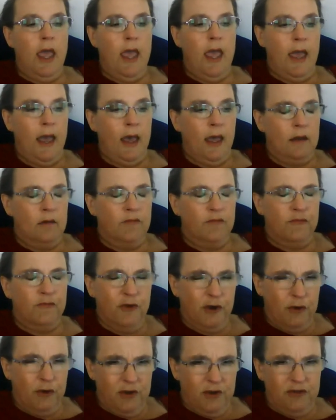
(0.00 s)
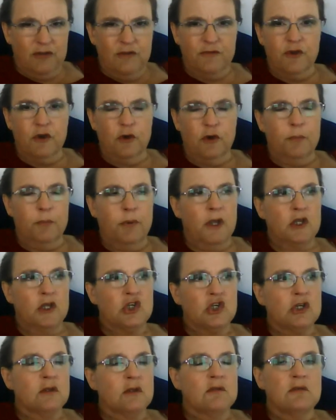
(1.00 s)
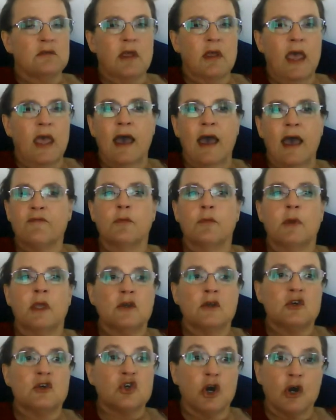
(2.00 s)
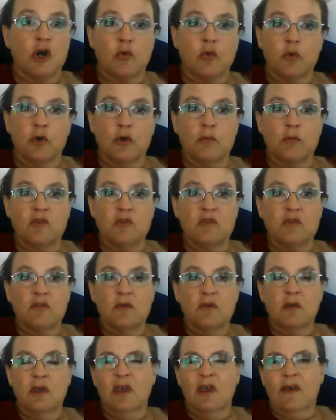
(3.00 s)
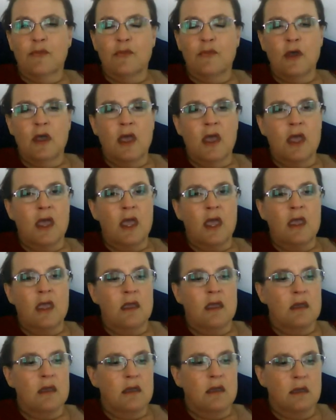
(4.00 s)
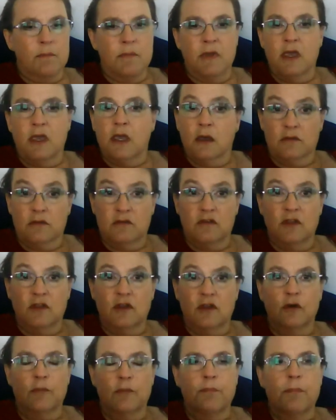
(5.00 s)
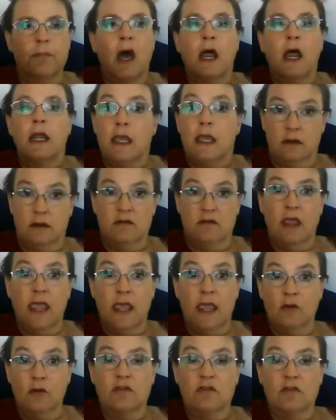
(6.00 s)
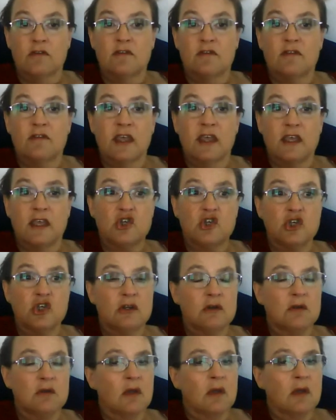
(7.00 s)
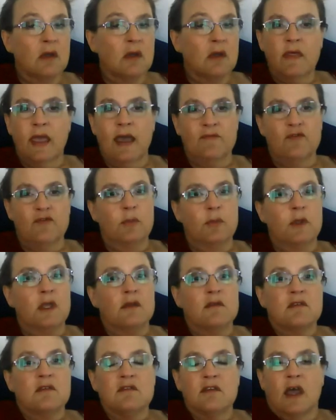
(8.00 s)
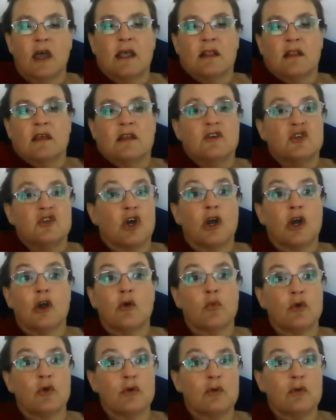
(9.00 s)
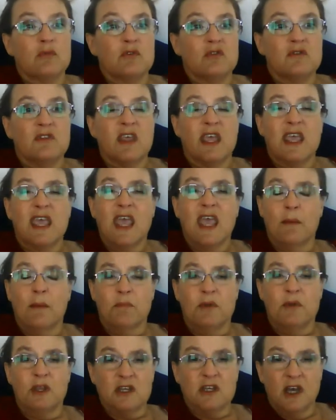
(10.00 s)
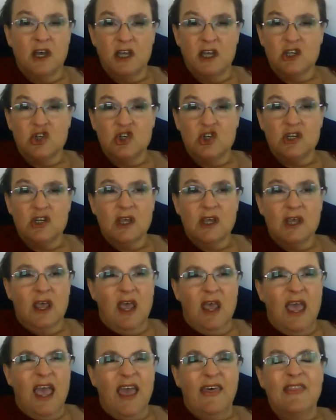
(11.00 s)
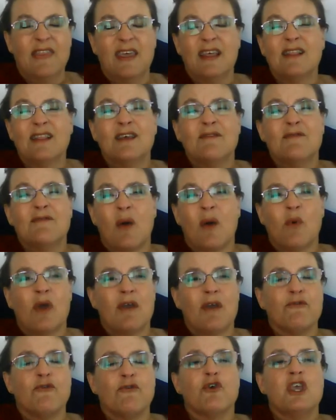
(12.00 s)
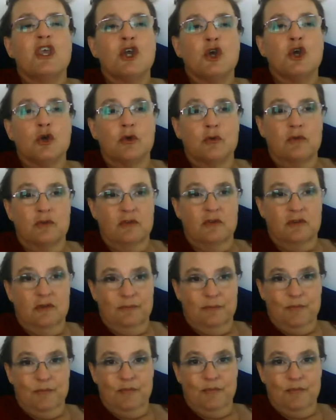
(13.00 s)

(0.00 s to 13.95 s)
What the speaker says: And very severe patients have to be in dark rooms. Because their body can't handle sensation, they have to be in silent, dark rooms. They can't be touched, and they live that way for years,